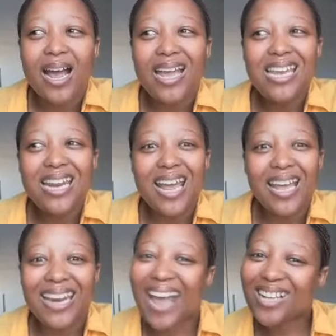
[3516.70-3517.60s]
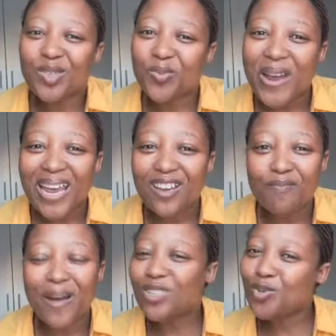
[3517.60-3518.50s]
in a nice way,
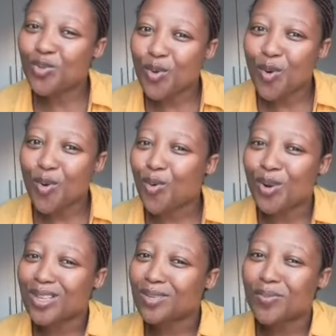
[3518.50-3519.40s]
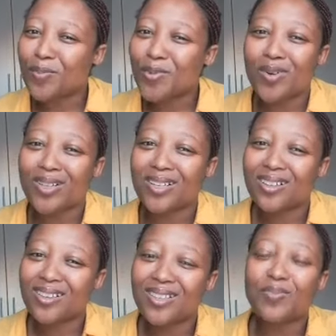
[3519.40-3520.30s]
but you know these people.
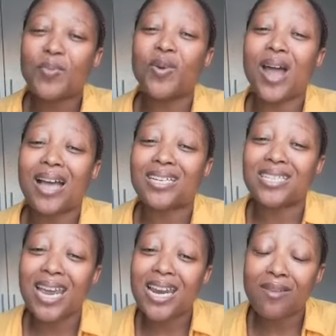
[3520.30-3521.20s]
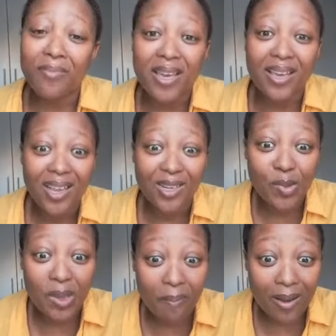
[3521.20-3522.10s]
These people are shading me to the
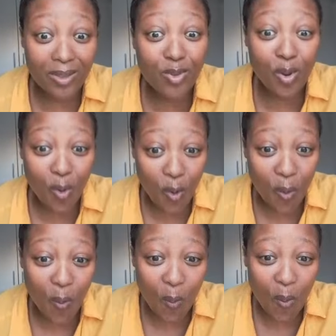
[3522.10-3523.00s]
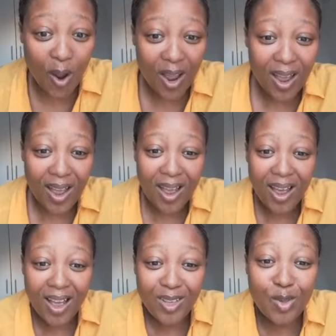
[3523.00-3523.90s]
core,
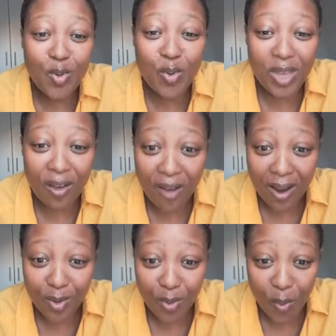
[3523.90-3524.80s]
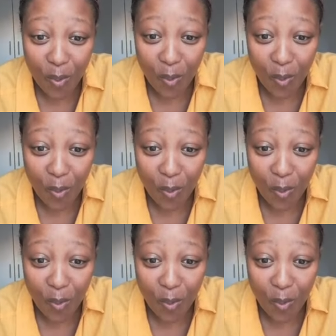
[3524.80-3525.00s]
to their fucking core.